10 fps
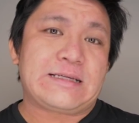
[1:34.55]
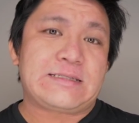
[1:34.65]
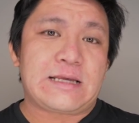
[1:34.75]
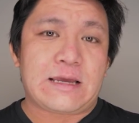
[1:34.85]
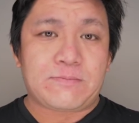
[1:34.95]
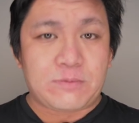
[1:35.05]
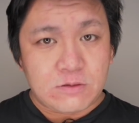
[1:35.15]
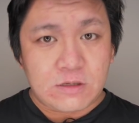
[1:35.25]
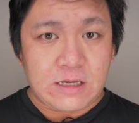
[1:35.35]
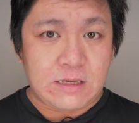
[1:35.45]
it's a
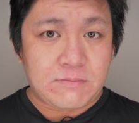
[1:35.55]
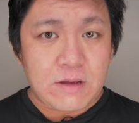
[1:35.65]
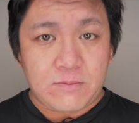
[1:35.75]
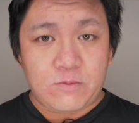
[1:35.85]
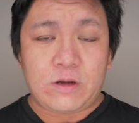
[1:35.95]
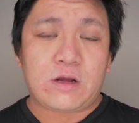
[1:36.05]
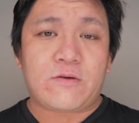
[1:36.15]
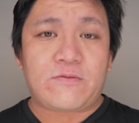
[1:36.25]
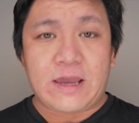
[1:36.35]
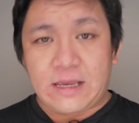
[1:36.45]
built-in memory
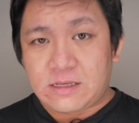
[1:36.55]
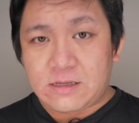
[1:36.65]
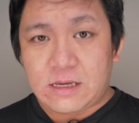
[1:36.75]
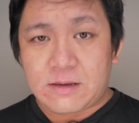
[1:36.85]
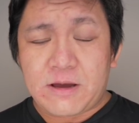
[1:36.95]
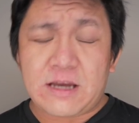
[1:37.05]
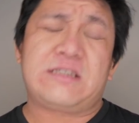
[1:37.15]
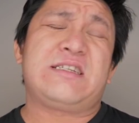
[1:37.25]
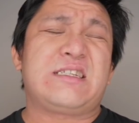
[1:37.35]
of 8 gigabytes.